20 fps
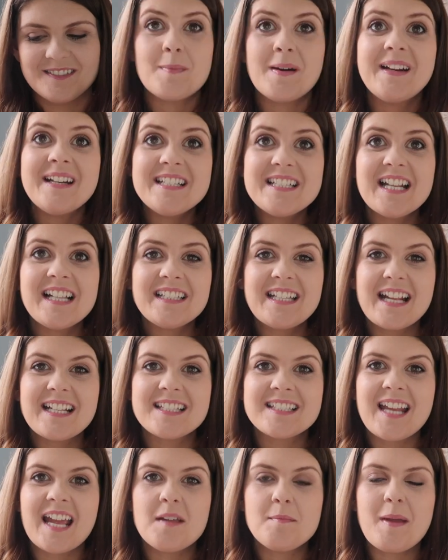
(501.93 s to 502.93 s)
But until
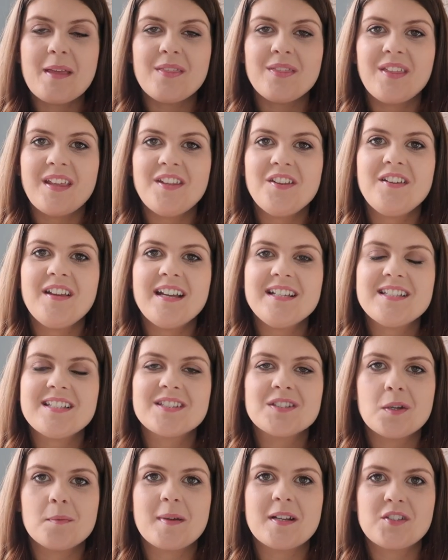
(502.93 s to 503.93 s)
next time, thank you guys
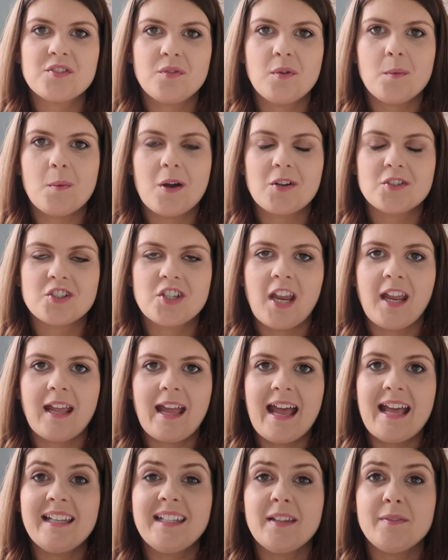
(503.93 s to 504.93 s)
so much for watching.
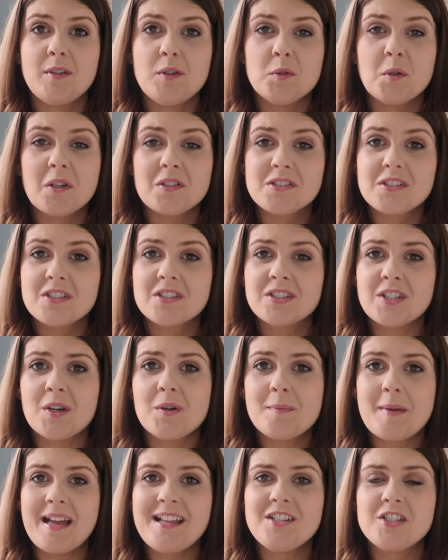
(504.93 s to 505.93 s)
I love you all so
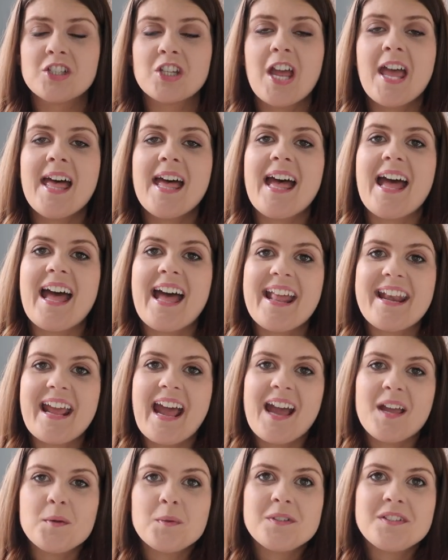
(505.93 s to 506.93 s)
much, and
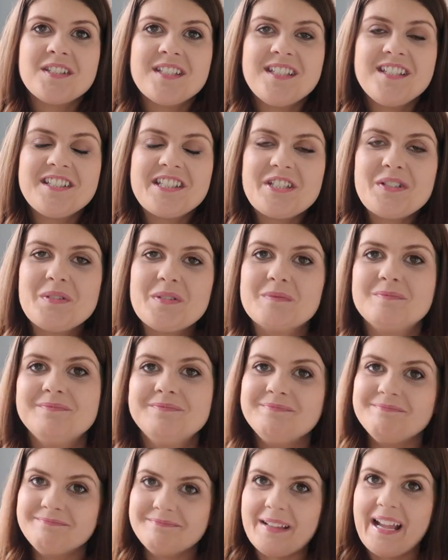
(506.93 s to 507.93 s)
I will see you soon.
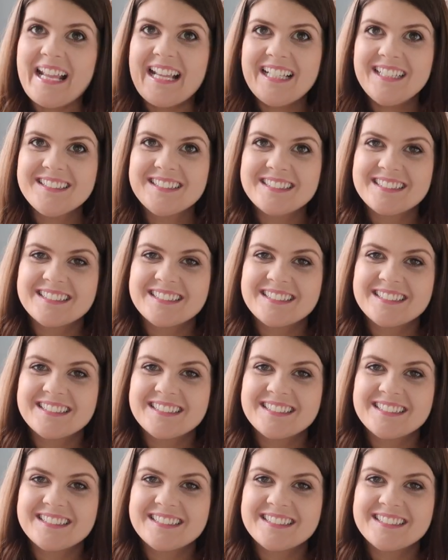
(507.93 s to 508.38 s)
Bye!